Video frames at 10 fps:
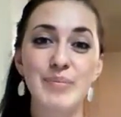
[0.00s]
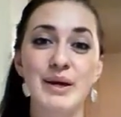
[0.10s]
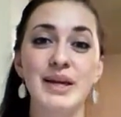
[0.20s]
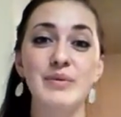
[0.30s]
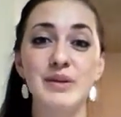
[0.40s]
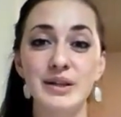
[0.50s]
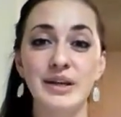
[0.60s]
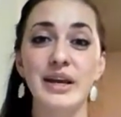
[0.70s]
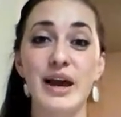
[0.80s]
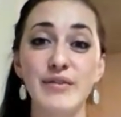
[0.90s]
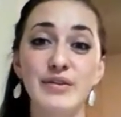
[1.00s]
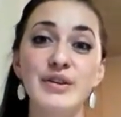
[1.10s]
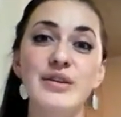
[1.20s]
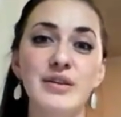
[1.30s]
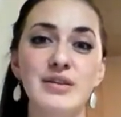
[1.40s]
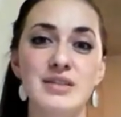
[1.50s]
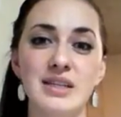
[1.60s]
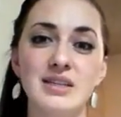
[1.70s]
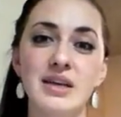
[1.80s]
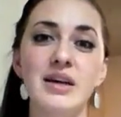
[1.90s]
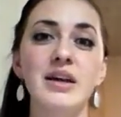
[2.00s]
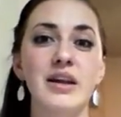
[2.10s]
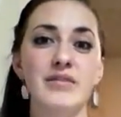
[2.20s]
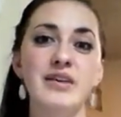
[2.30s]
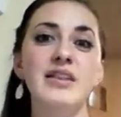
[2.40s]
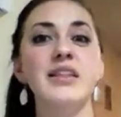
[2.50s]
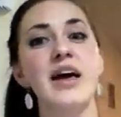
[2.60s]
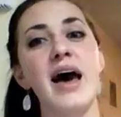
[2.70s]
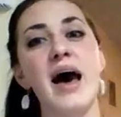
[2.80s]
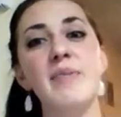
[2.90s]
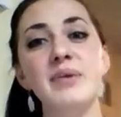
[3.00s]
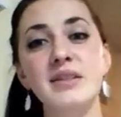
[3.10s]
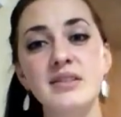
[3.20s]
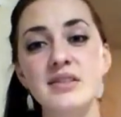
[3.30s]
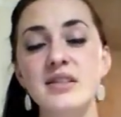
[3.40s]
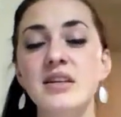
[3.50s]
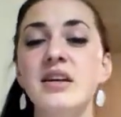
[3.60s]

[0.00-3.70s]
But really, every little detail and everything that happens